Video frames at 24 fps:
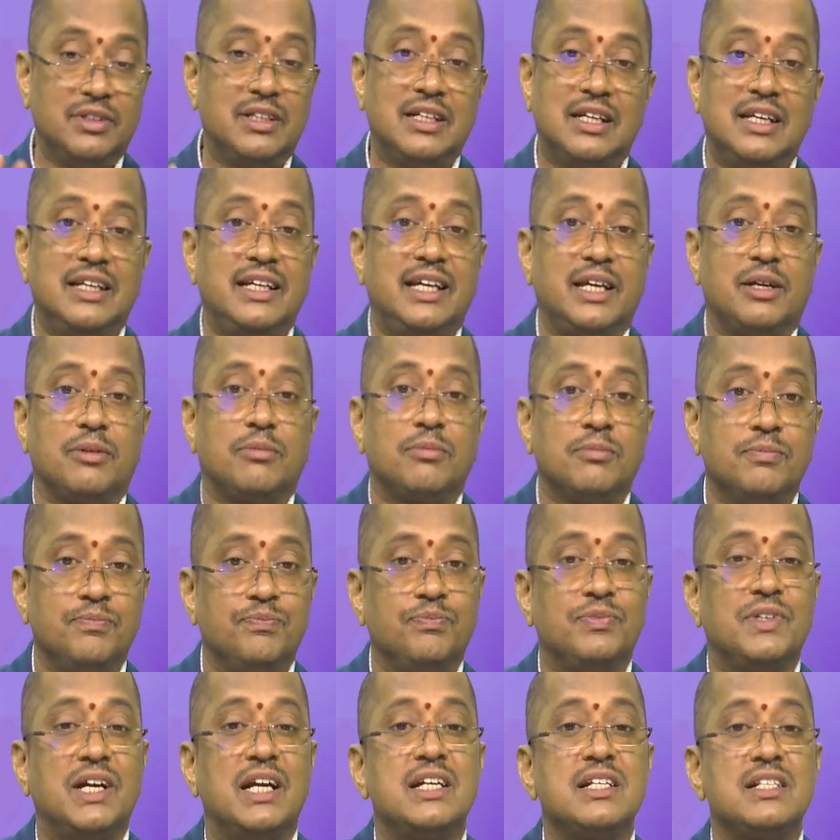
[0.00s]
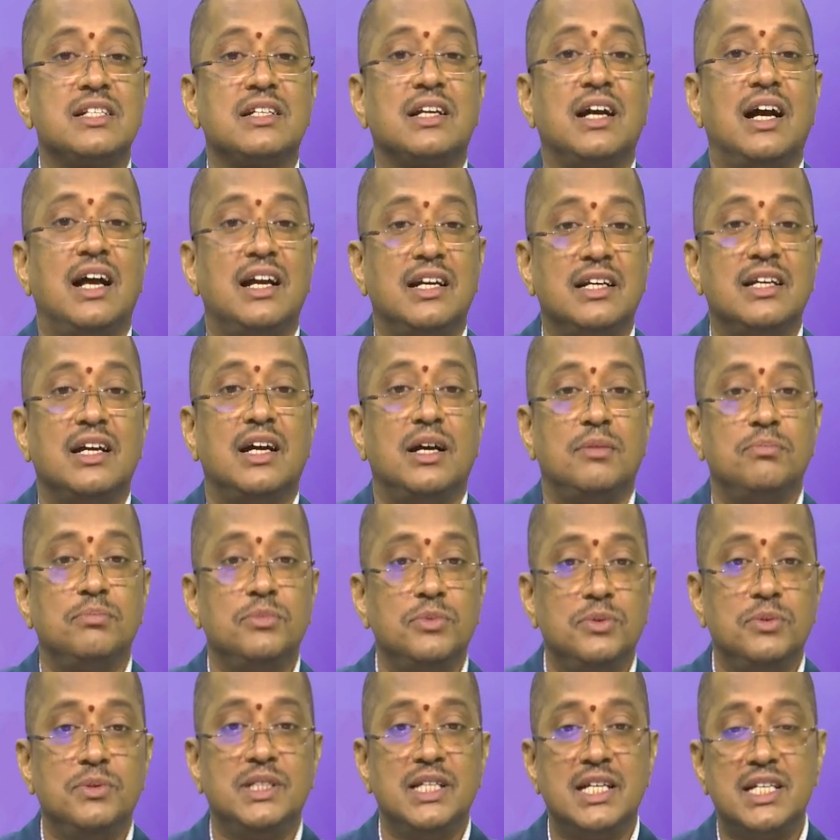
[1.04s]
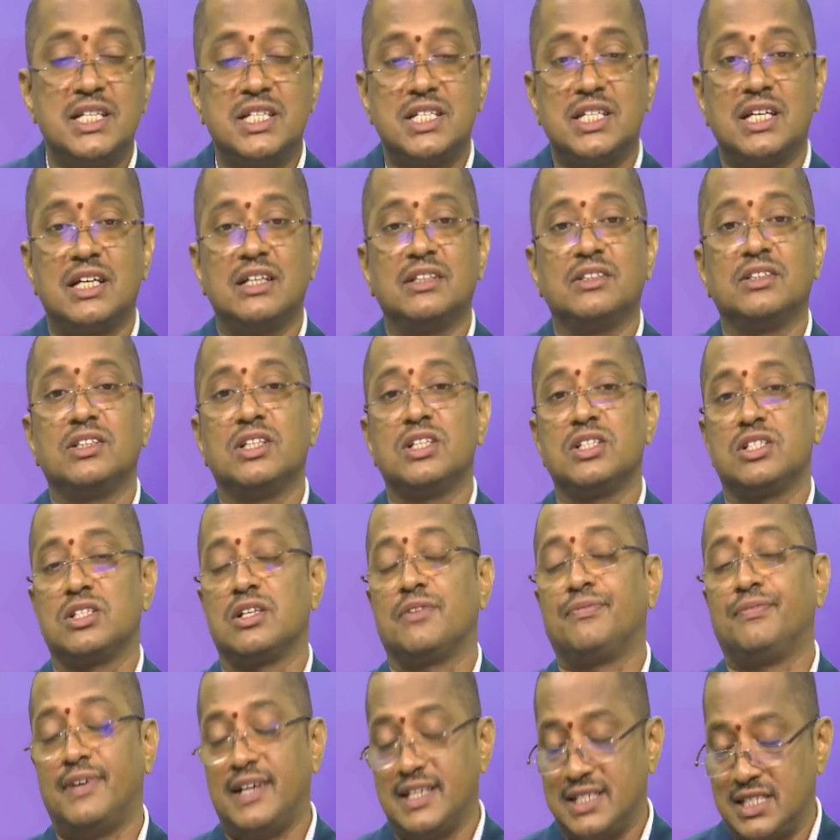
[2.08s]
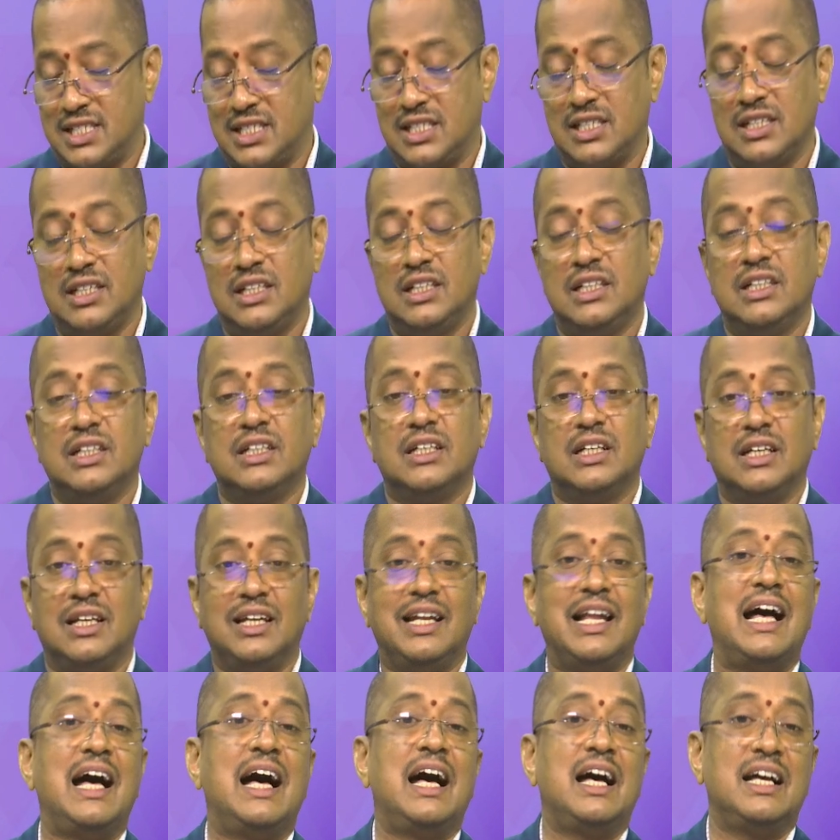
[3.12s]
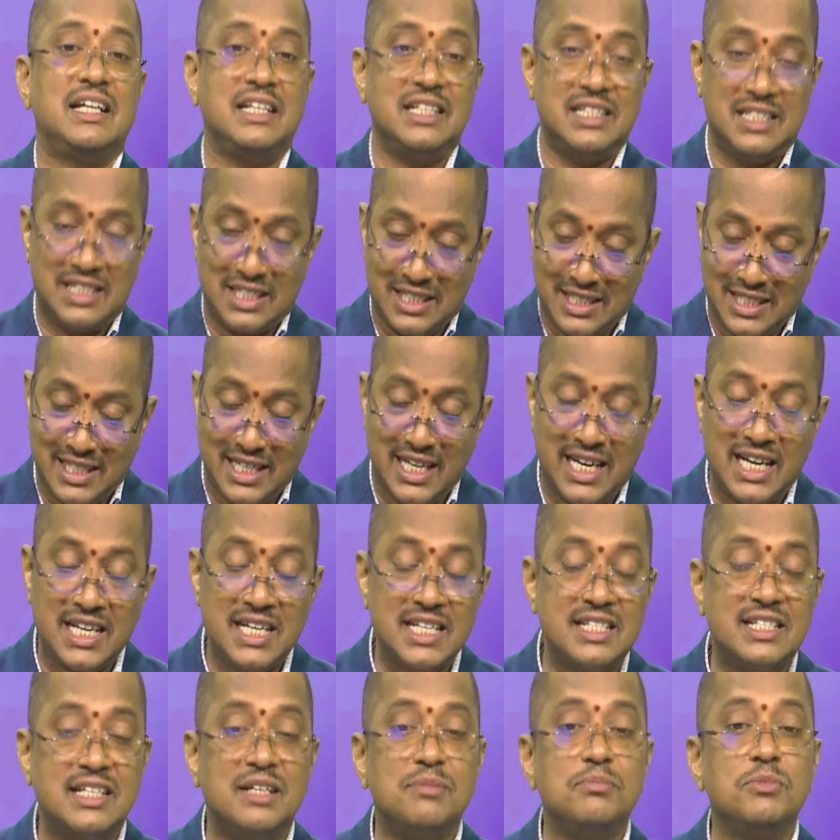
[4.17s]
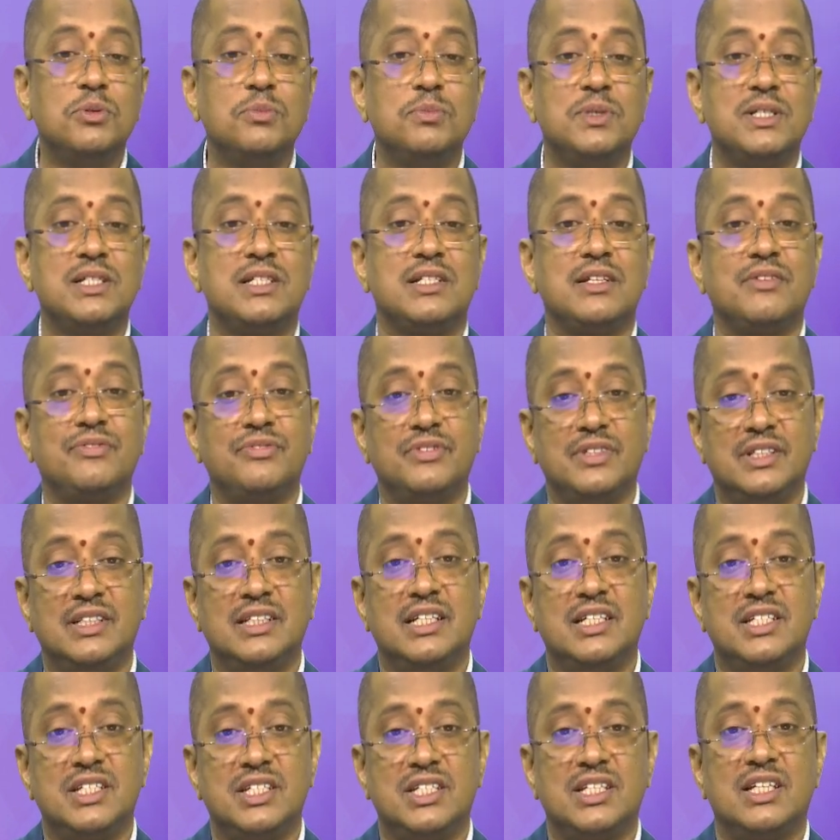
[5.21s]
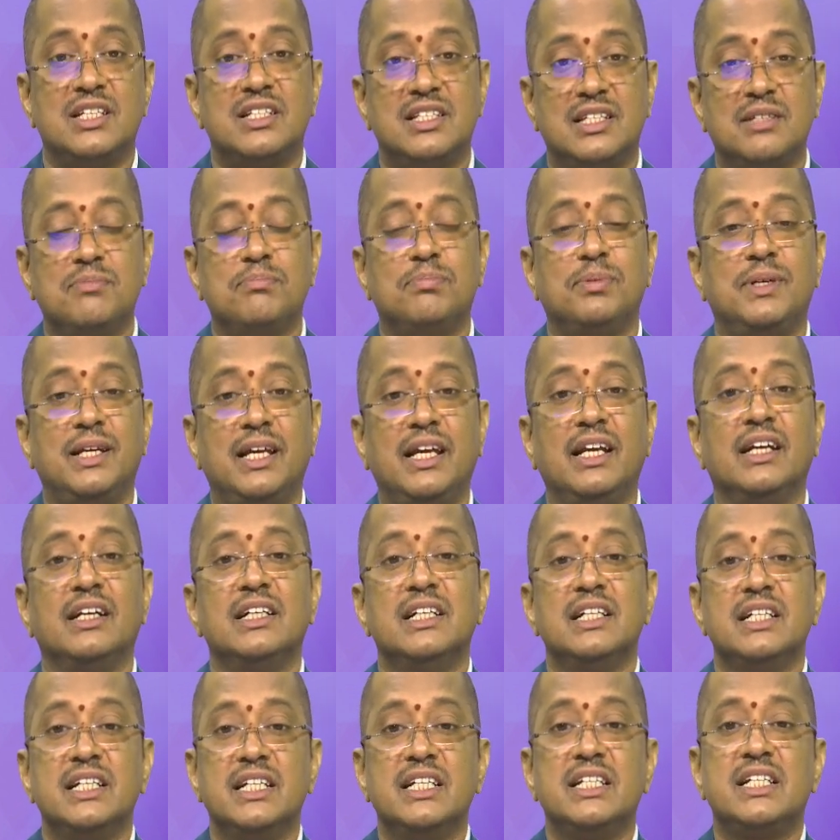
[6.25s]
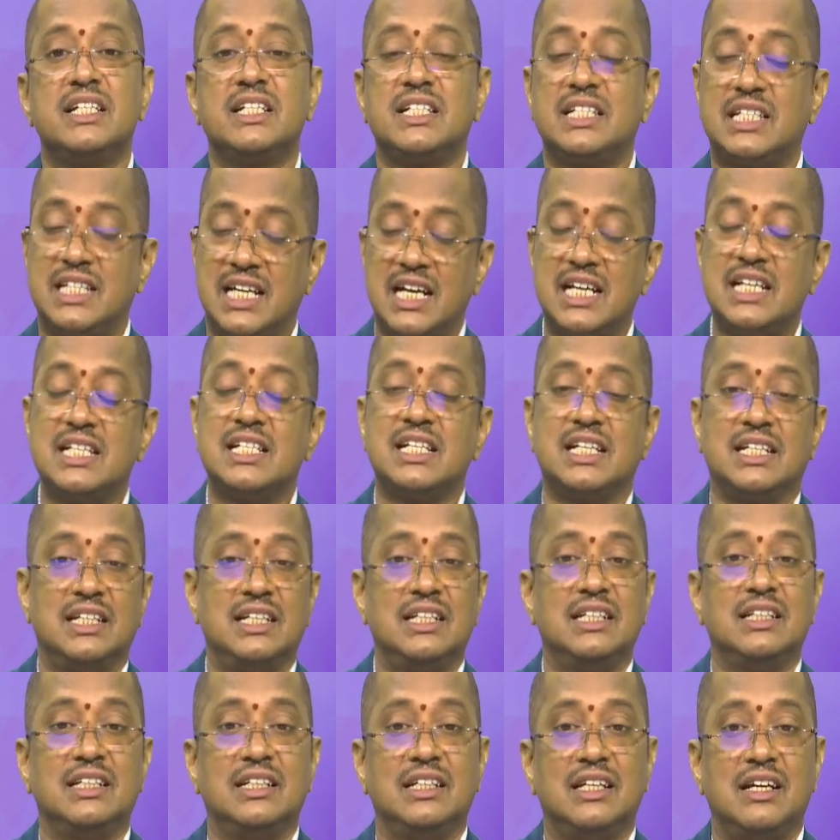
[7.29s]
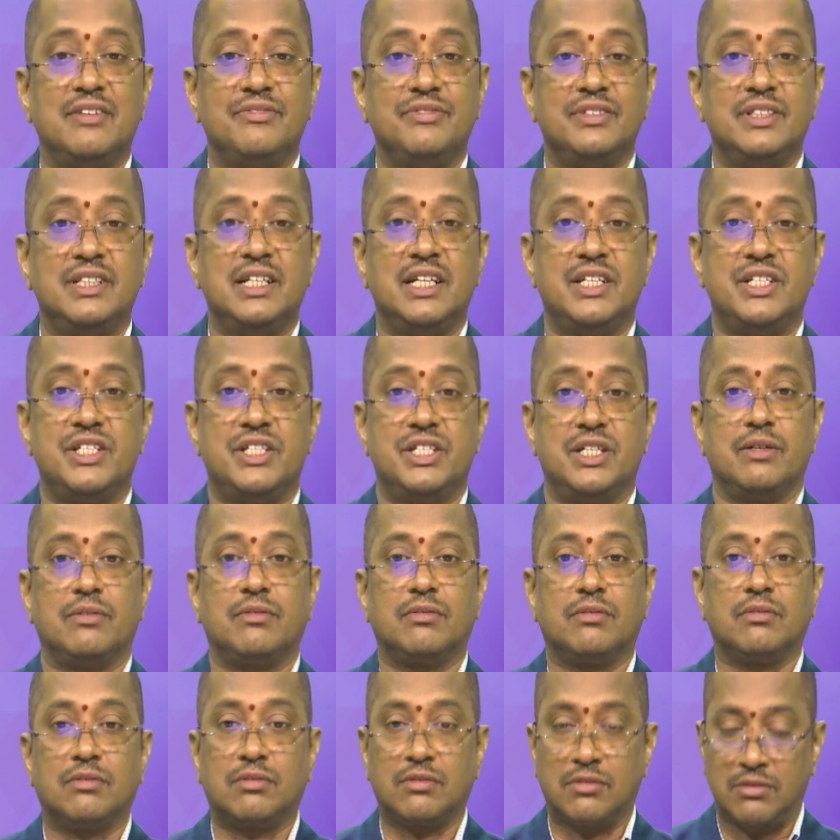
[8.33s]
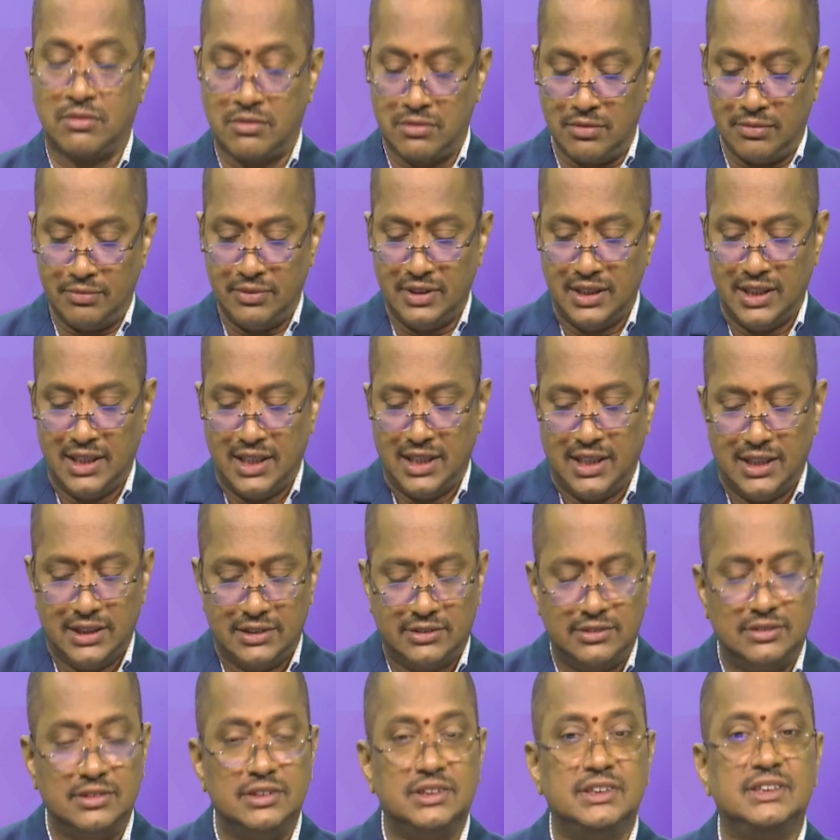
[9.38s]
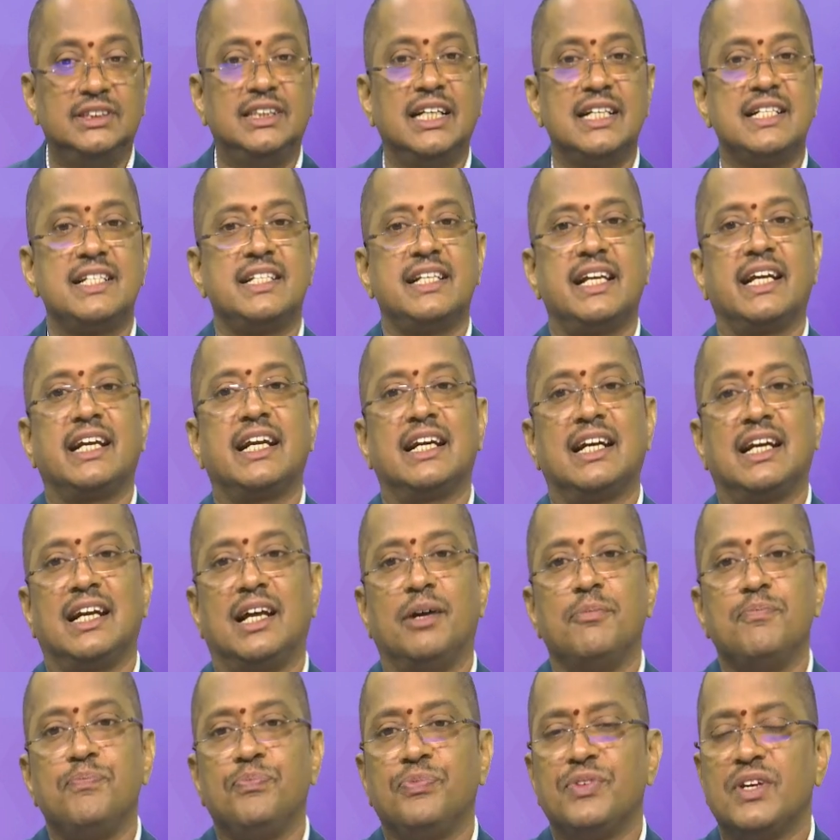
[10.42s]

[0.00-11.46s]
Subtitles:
Clear? That's called inertia. That's the first law, states the moment of inertia. Simply, it states the law of inertia. The second law.